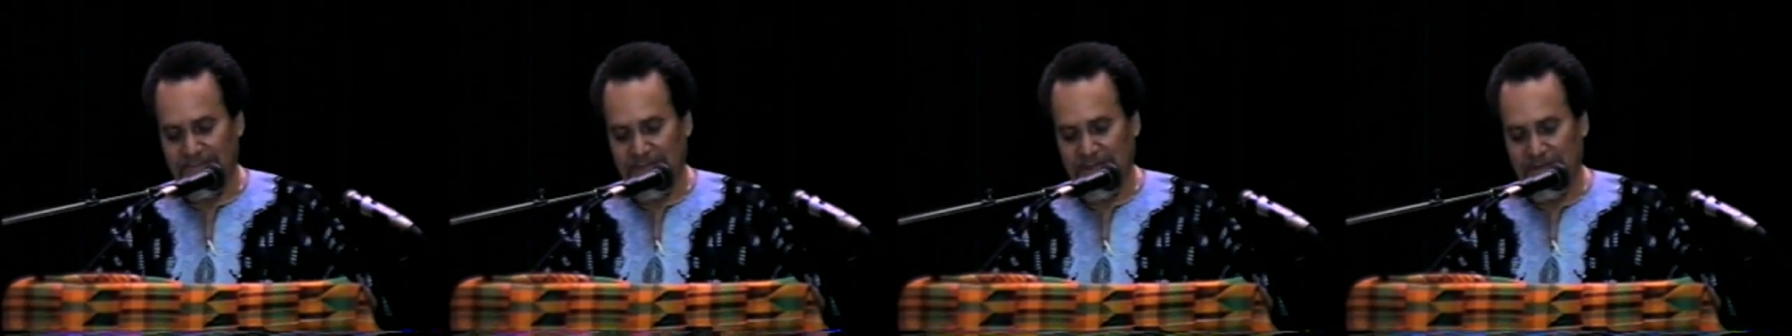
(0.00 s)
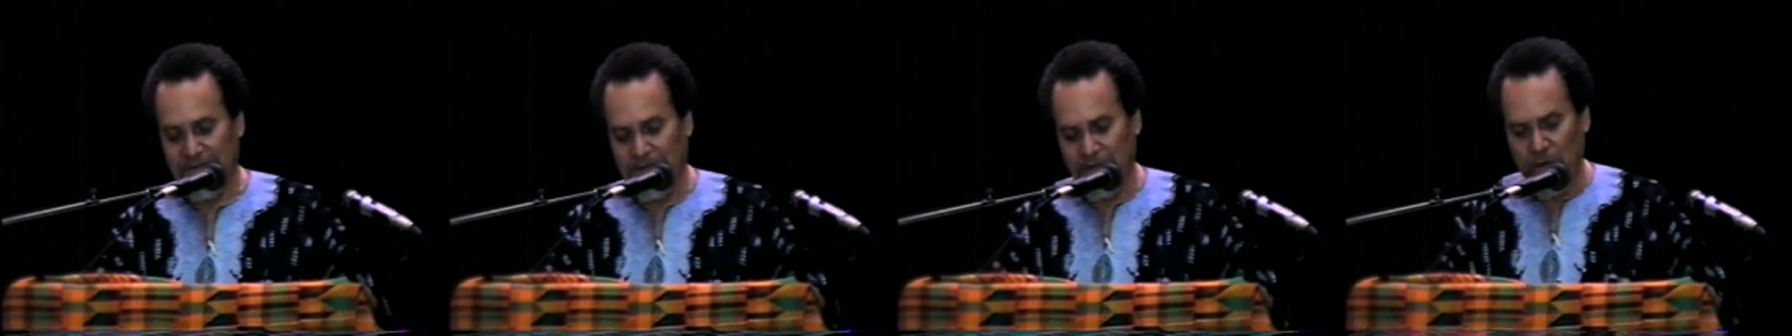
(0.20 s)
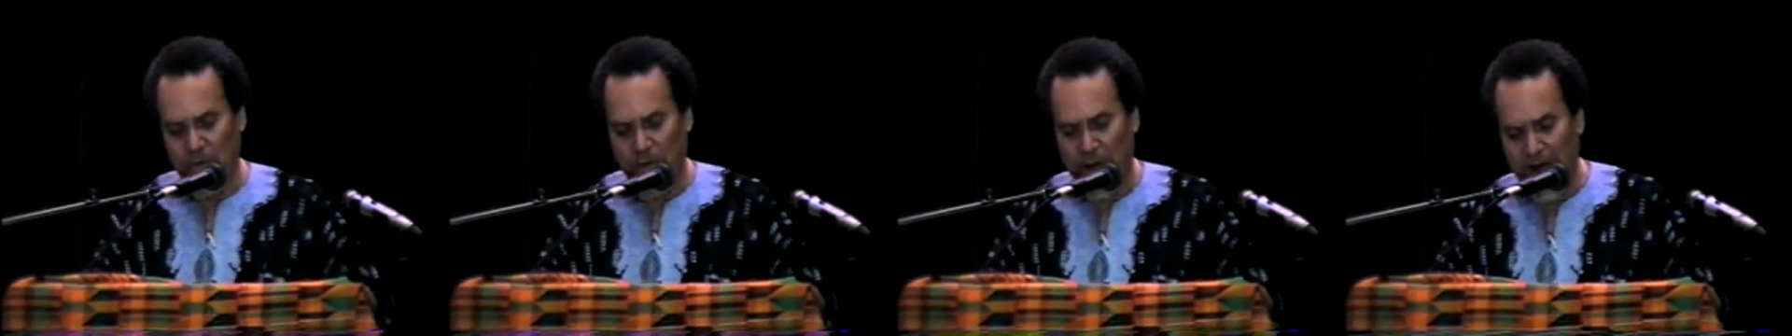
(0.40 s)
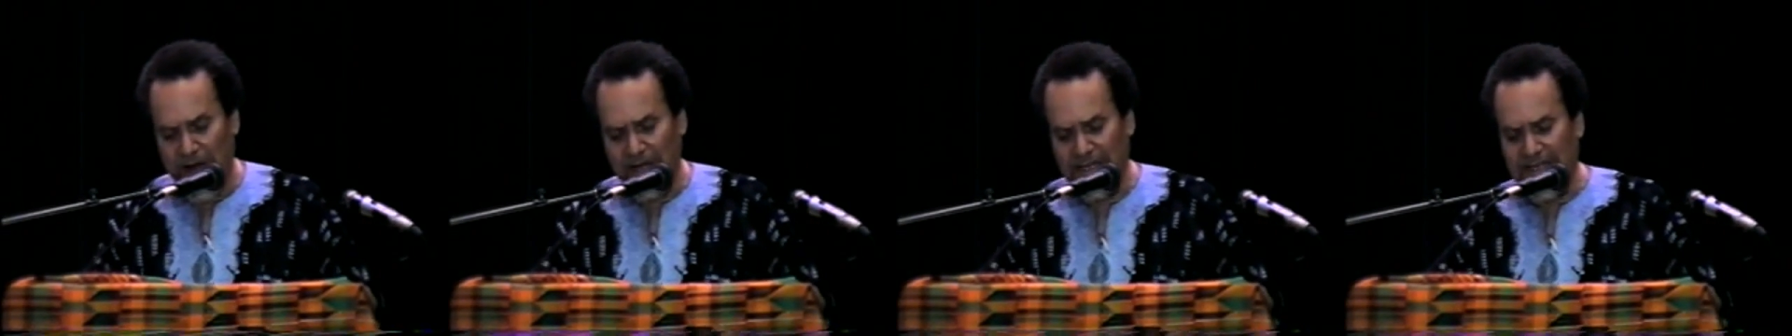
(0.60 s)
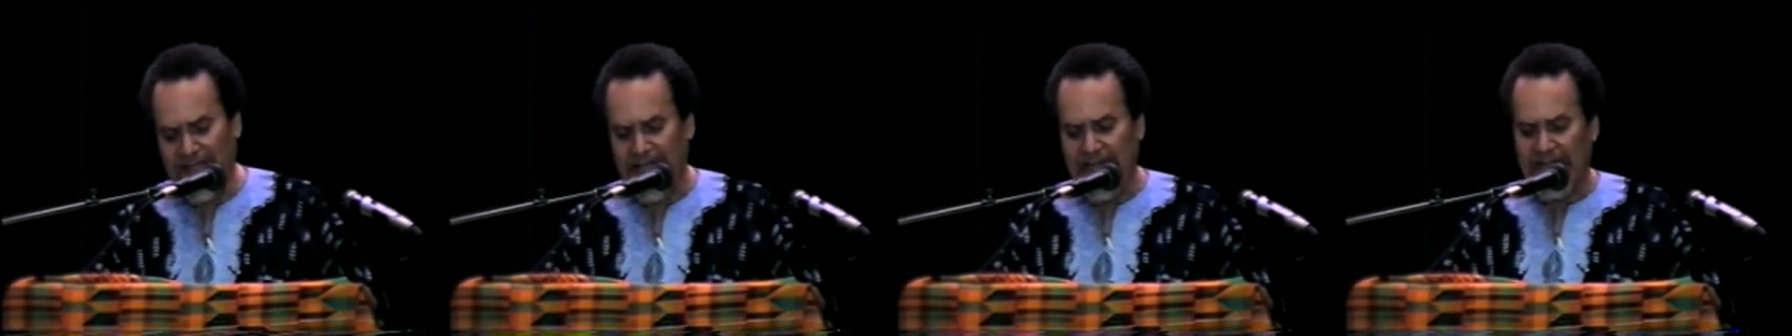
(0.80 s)
So the
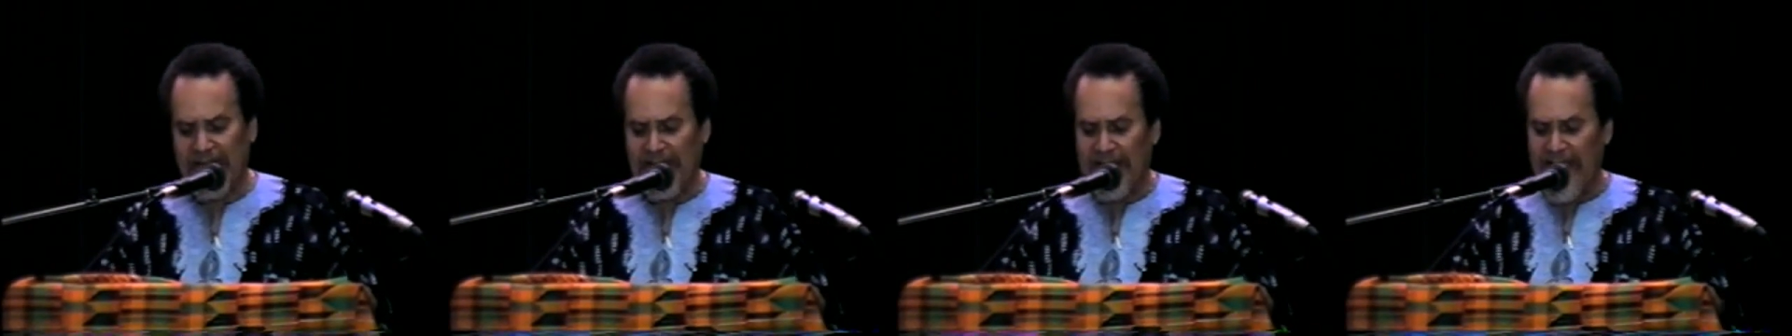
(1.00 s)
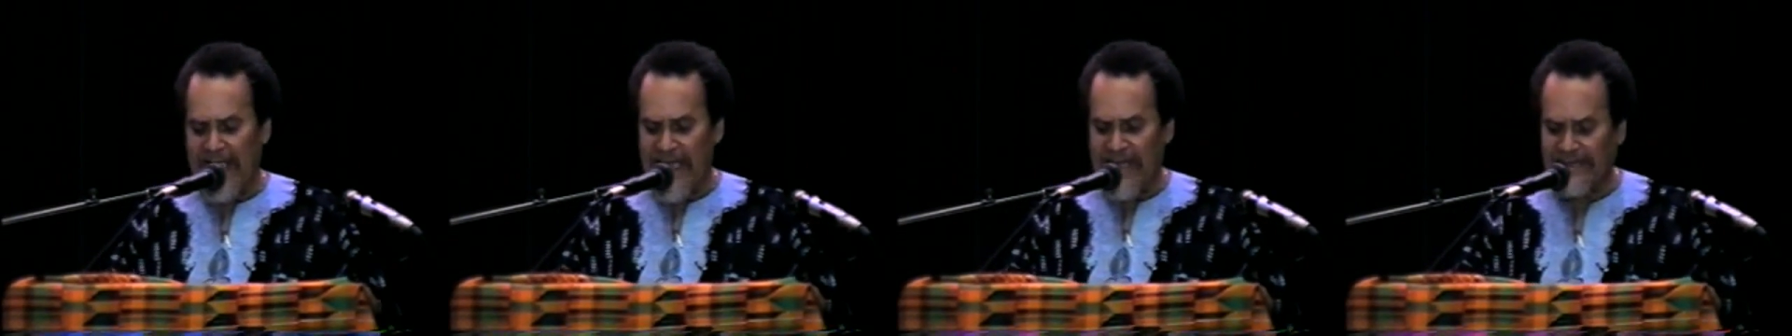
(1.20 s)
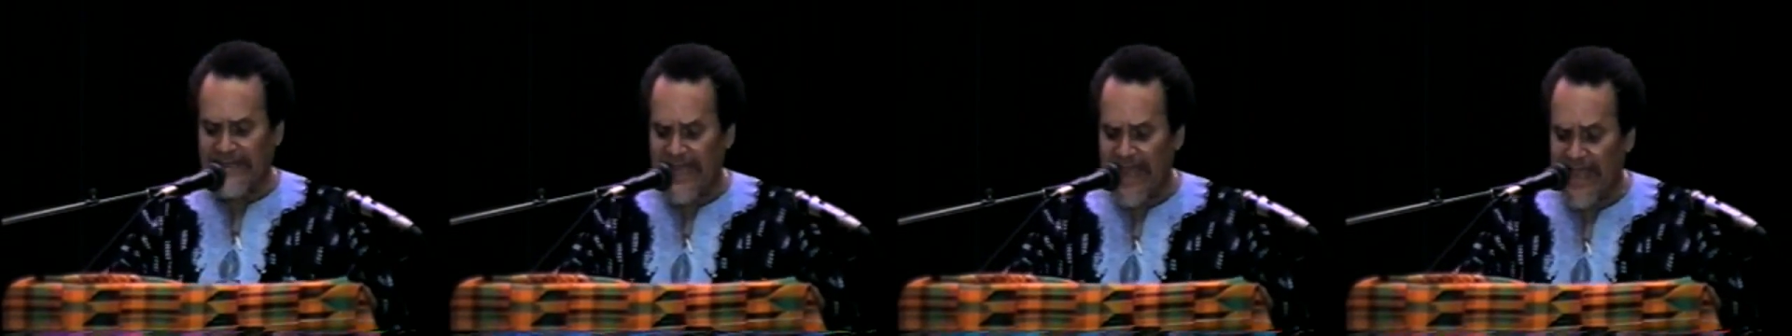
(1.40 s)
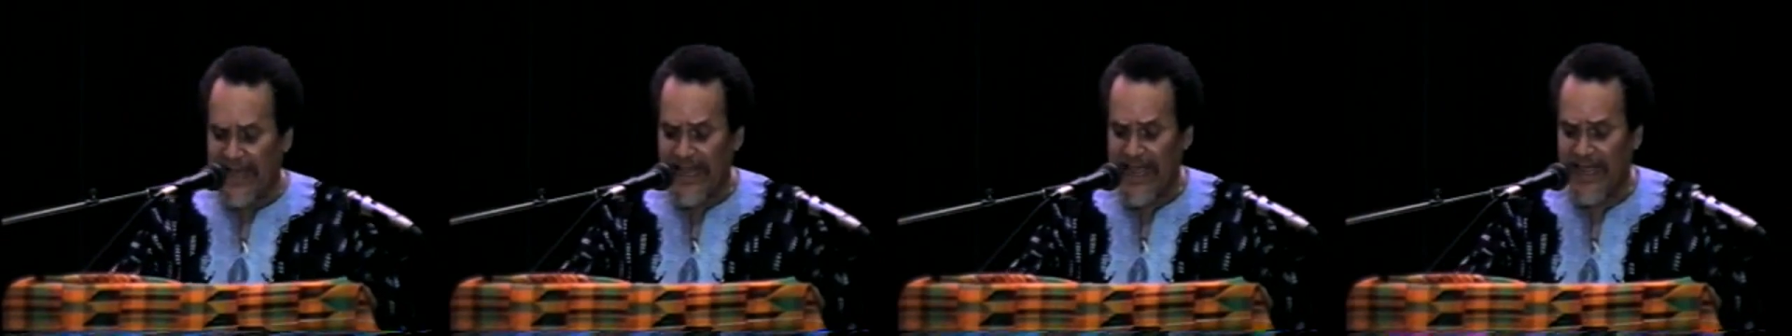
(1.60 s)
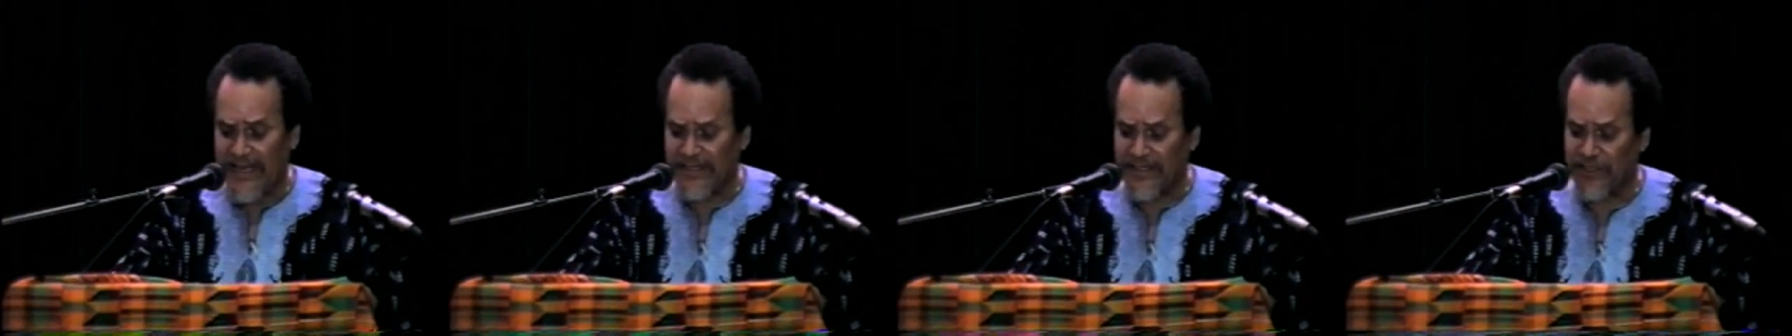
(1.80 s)
work that ASCAC
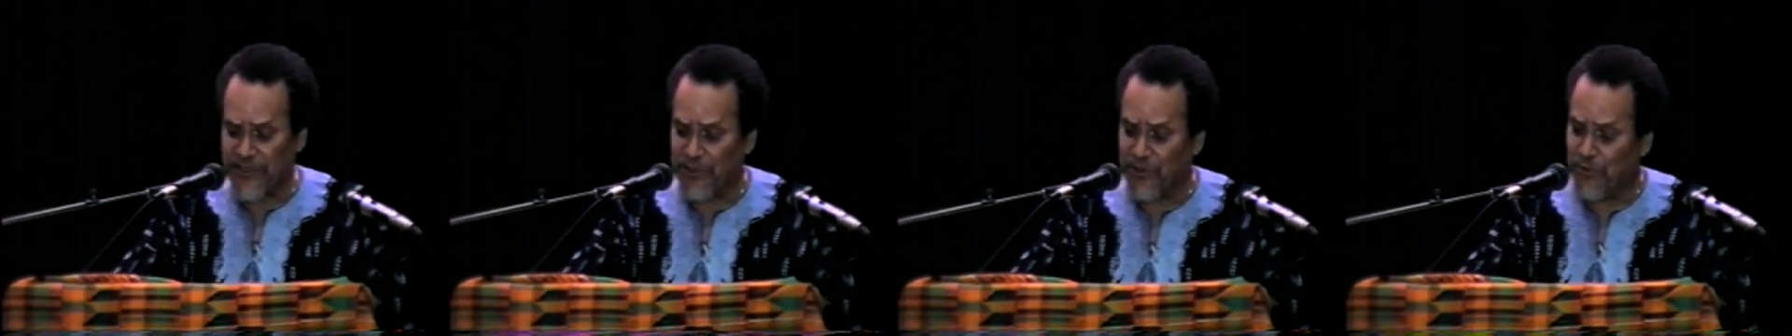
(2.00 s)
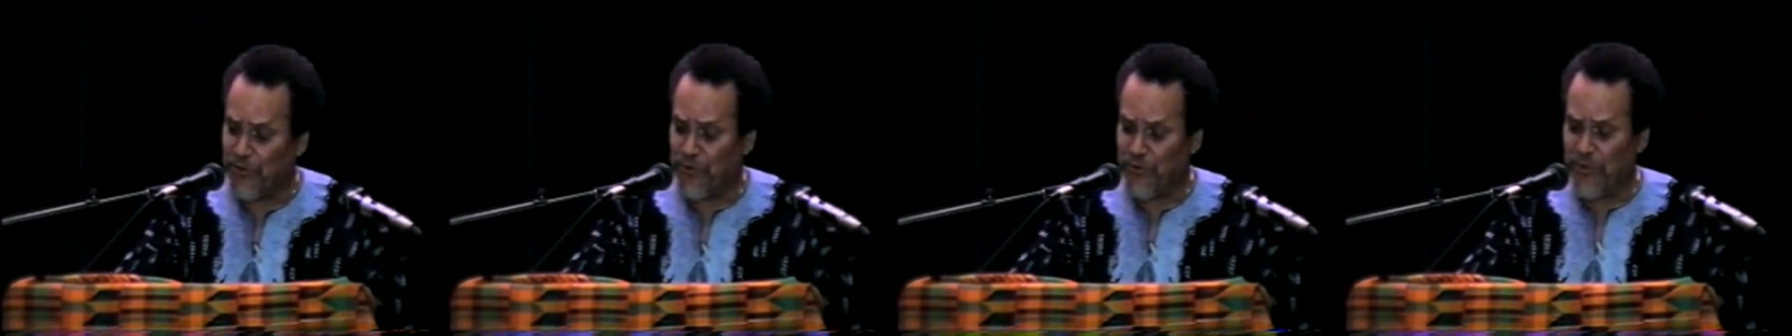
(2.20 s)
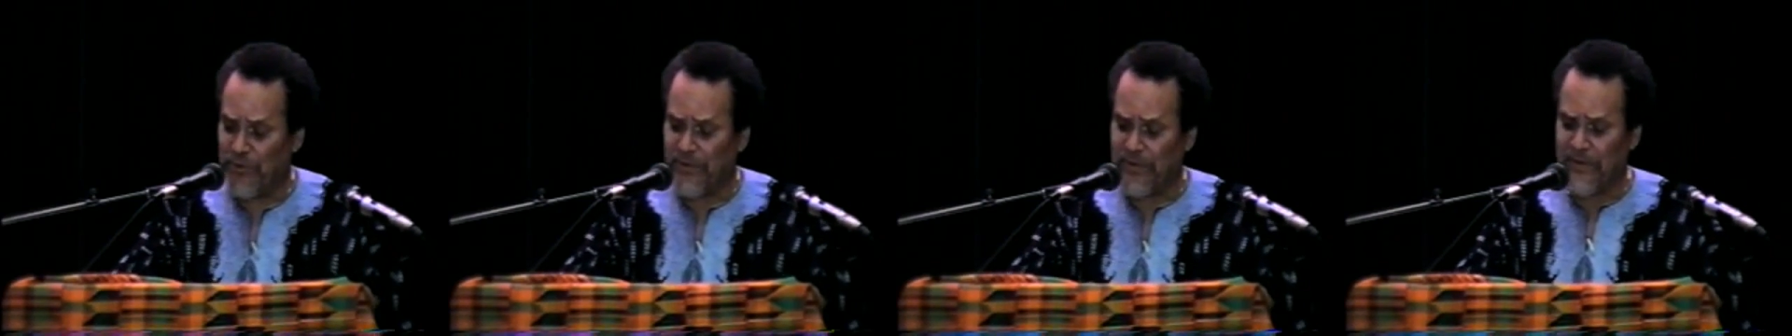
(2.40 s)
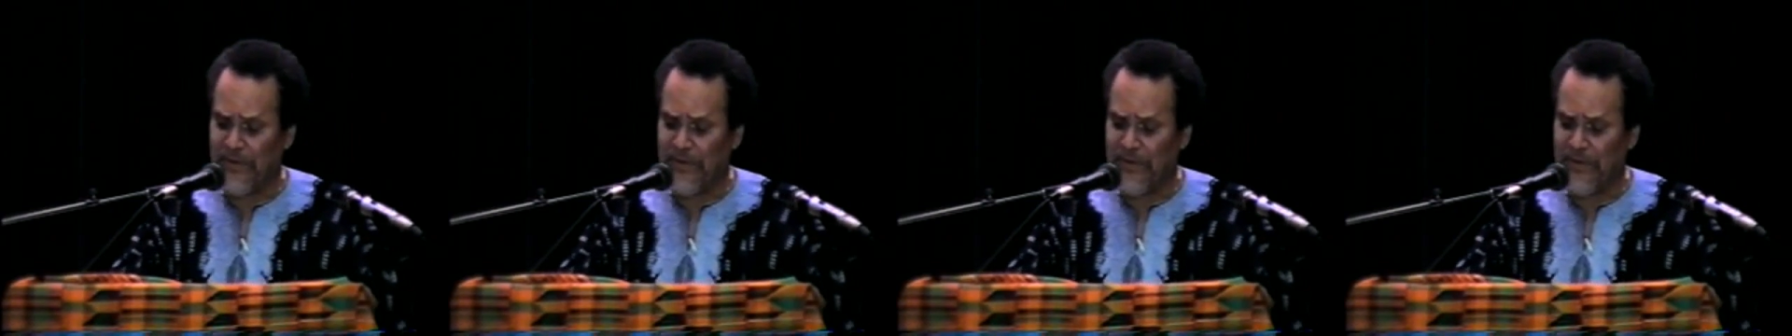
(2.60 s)
has to do